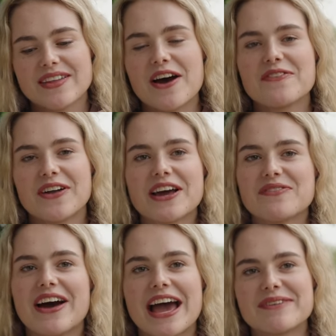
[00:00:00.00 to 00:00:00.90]
I feel like
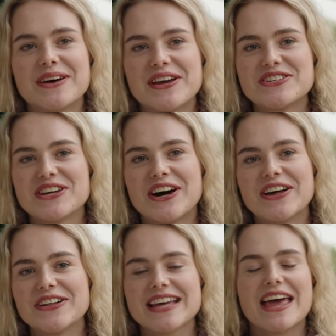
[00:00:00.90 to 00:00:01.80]
if I had my own
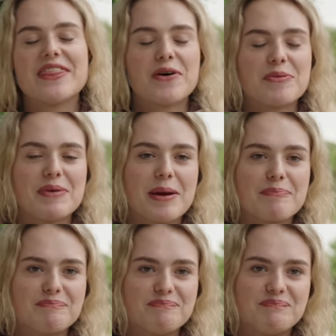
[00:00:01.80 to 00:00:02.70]
child and they were
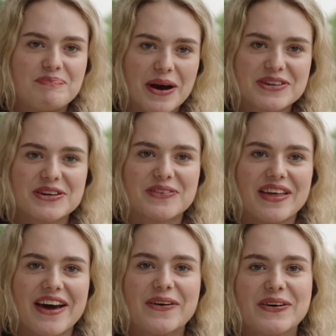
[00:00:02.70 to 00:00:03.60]
being bucked off
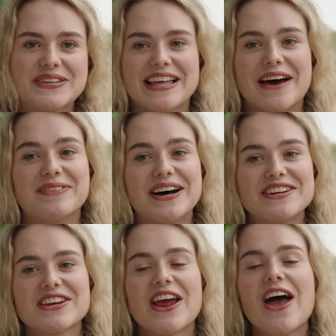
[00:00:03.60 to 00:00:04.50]
their horse that
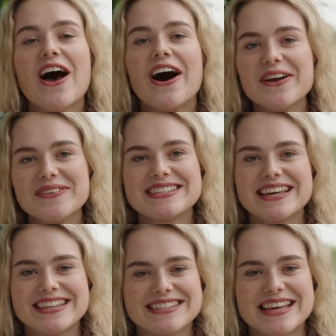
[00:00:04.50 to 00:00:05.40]
much, I would
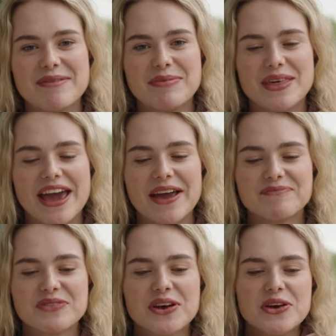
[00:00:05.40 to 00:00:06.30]
say the same thing.
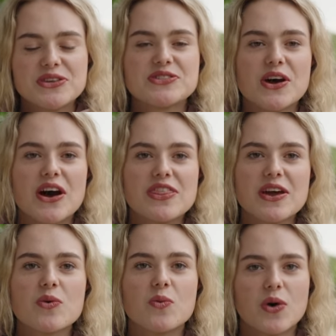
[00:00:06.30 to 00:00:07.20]
So I
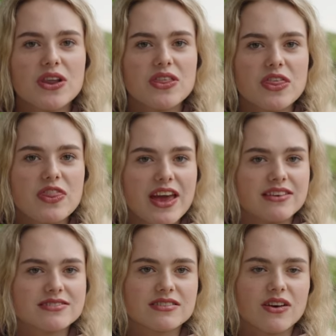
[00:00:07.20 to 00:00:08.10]
think one of
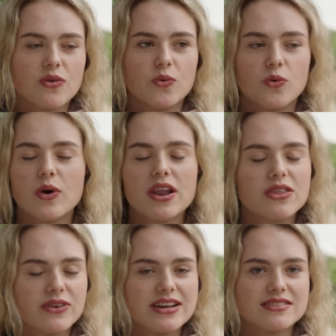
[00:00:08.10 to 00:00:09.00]

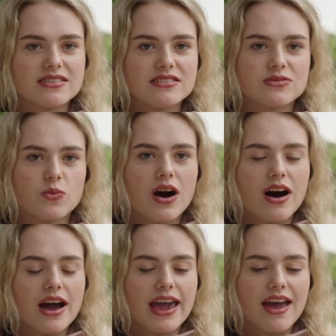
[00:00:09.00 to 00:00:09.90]
the reasons
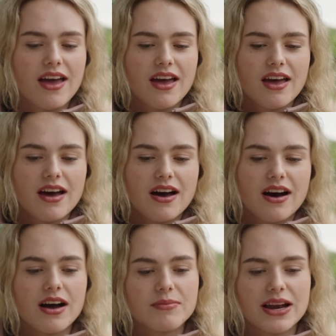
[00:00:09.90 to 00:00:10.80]
why
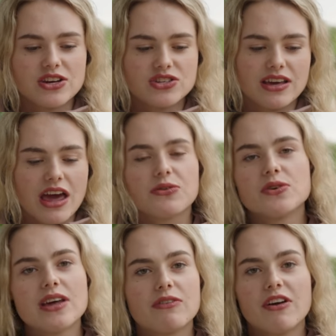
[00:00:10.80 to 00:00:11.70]
I managed to get
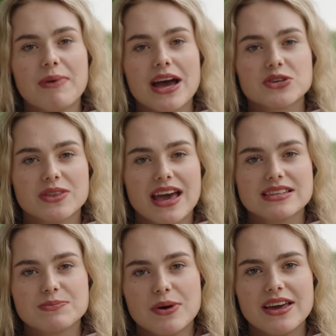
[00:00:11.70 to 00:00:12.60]
through that rough patch with
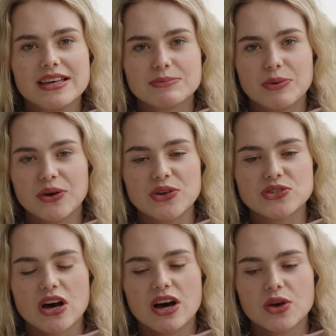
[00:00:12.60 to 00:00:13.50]
Casper is
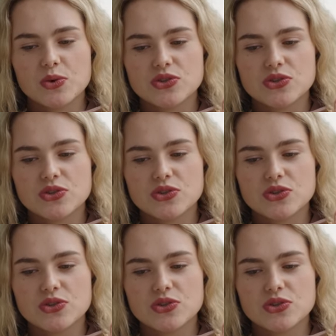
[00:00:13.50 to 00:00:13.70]
because I